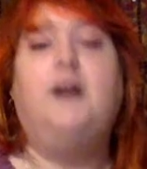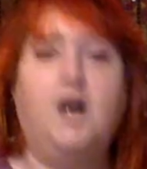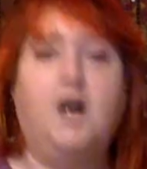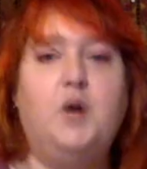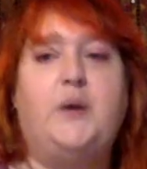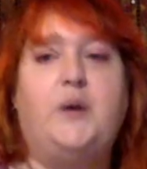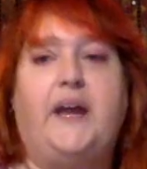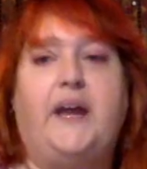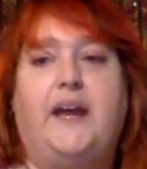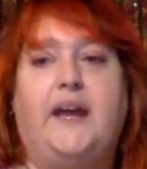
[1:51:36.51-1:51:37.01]

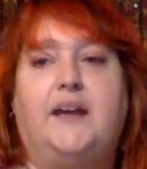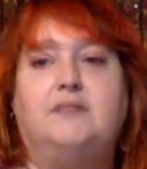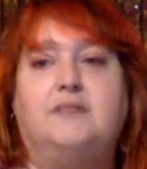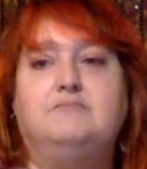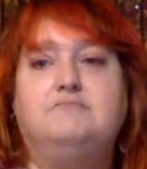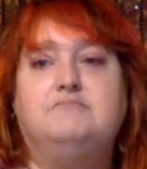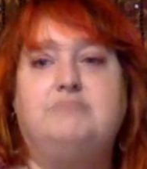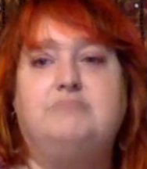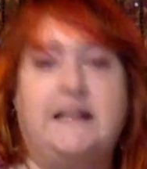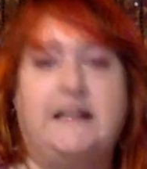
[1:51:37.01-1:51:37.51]
Okay,
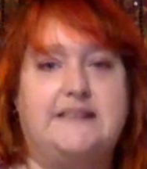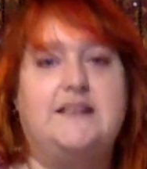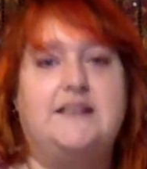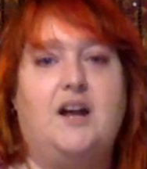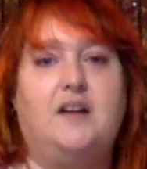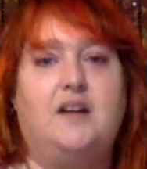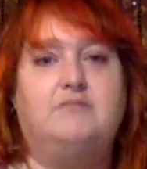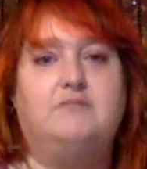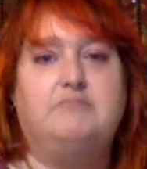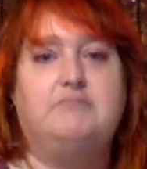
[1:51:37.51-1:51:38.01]
that's
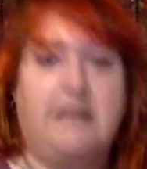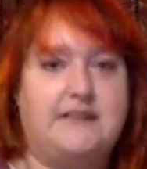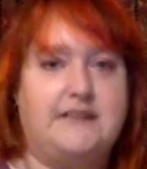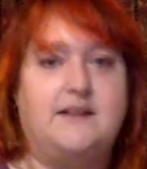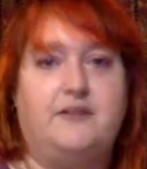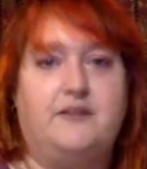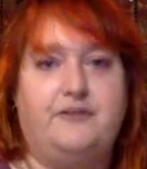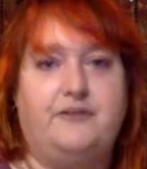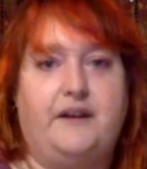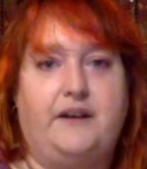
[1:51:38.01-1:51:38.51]

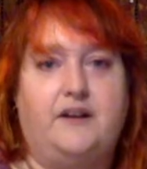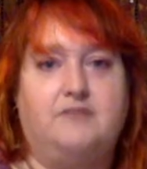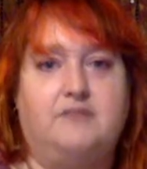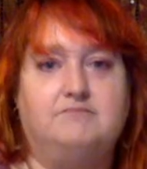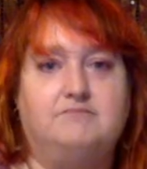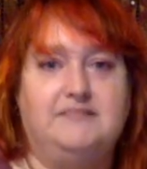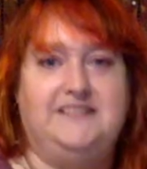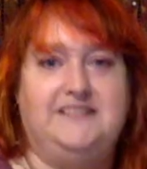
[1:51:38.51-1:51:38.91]
not fair.